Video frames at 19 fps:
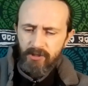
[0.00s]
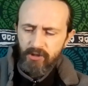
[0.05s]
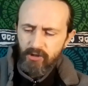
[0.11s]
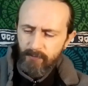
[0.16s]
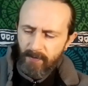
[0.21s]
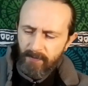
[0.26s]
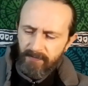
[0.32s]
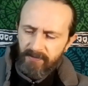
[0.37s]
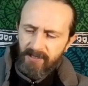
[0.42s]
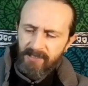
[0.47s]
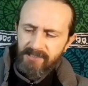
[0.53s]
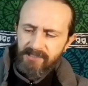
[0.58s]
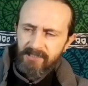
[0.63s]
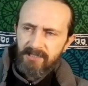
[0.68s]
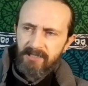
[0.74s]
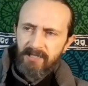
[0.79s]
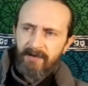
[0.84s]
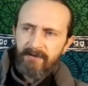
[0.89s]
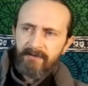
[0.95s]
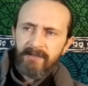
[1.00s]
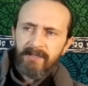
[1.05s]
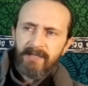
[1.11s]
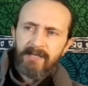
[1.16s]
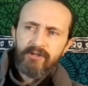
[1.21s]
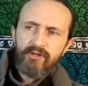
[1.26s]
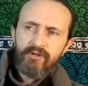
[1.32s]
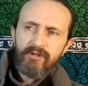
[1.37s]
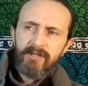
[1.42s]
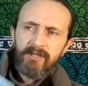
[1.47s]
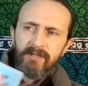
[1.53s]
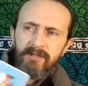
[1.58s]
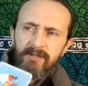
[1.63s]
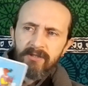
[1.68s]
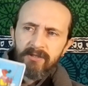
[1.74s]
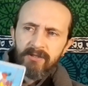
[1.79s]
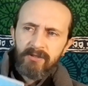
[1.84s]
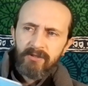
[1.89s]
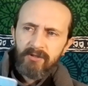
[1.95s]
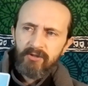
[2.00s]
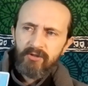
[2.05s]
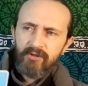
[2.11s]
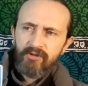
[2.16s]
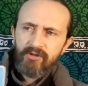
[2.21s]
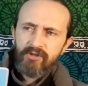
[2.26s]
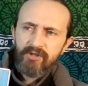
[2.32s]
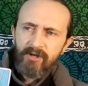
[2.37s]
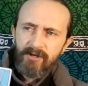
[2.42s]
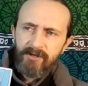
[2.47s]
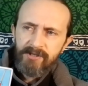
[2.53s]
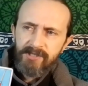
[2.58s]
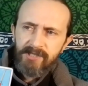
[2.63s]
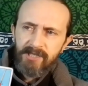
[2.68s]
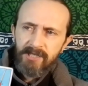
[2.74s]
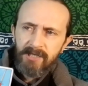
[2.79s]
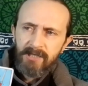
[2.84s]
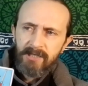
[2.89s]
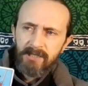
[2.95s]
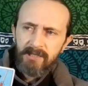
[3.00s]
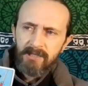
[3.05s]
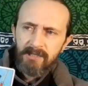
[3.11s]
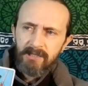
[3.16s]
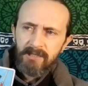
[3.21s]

So maybe that's the clarity that you need to start seeing.